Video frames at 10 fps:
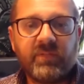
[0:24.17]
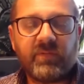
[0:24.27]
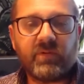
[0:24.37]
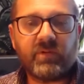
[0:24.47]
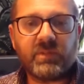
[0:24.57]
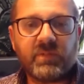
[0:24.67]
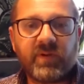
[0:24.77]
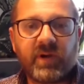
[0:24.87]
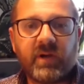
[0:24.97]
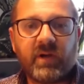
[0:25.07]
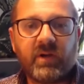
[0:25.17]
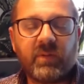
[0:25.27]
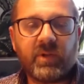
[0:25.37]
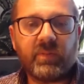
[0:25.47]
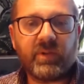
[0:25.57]
for some of our
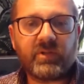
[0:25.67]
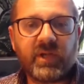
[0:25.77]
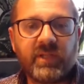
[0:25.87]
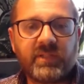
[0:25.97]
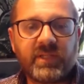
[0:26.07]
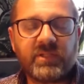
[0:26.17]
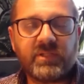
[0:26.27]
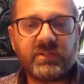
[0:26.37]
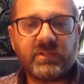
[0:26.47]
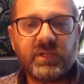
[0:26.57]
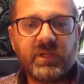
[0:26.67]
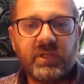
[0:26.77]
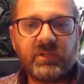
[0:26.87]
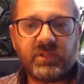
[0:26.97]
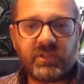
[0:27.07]
upcoming training sessions,
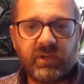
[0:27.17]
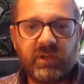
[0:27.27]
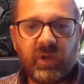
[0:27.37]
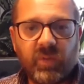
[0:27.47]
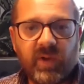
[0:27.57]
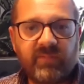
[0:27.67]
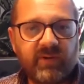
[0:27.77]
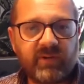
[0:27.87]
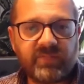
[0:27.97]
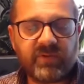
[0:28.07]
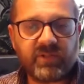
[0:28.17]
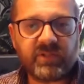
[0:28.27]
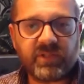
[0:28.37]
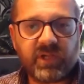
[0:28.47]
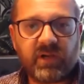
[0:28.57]
just so you know where various
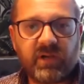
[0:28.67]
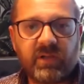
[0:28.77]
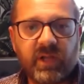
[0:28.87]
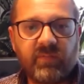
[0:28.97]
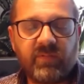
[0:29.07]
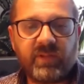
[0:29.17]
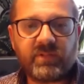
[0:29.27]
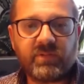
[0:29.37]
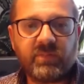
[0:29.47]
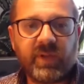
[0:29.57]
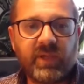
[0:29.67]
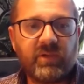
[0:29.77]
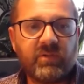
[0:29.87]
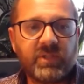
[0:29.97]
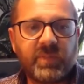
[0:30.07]
functions are, and hopefully this will make
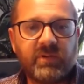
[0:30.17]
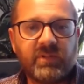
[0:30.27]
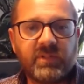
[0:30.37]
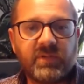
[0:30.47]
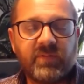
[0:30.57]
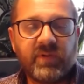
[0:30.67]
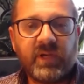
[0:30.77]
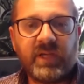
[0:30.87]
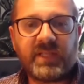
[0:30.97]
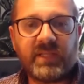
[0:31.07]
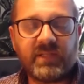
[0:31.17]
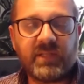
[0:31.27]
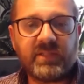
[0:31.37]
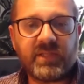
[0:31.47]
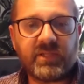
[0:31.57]
your experience of attending
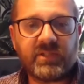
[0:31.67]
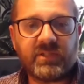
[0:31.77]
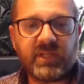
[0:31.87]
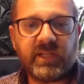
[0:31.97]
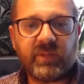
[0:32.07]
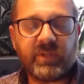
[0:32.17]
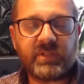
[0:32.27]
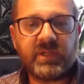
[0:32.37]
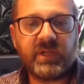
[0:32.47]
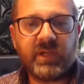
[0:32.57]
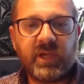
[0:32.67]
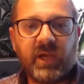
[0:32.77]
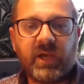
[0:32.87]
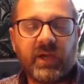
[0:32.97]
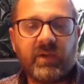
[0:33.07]
these sessions a little bit
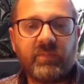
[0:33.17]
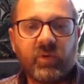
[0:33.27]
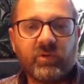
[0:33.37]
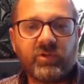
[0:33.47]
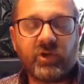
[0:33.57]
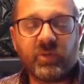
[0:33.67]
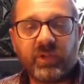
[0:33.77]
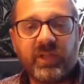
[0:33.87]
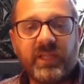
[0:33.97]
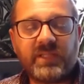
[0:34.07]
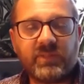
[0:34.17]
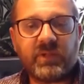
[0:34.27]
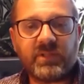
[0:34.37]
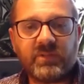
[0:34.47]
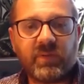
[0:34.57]
more enjoyable and easier,
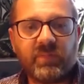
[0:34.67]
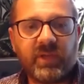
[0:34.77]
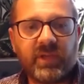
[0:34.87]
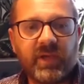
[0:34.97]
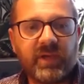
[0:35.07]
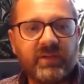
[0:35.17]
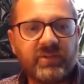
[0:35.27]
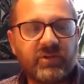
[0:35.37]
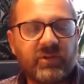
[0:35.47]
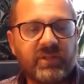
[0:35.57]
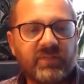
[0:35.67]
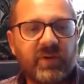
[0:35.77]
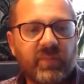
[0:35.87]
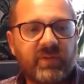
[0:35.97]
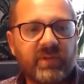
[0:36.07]
because you won't be struggling to
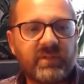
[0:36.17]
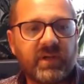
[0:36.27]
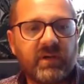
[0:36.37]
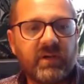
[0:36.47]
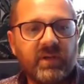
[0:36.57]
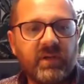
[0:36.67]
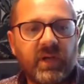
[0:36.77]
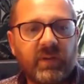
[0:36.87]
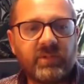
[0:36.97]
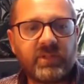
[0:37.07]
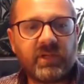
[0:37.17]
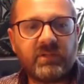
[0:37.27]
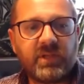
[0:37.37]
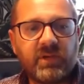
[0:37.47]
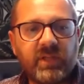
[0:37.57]
find where things are. I'm just going
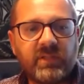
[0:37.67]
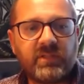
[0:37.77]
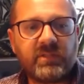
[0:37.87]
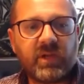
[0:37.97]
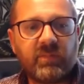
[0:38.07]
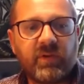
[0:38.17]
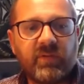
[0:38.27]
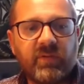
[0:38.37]
to go ahead and stop my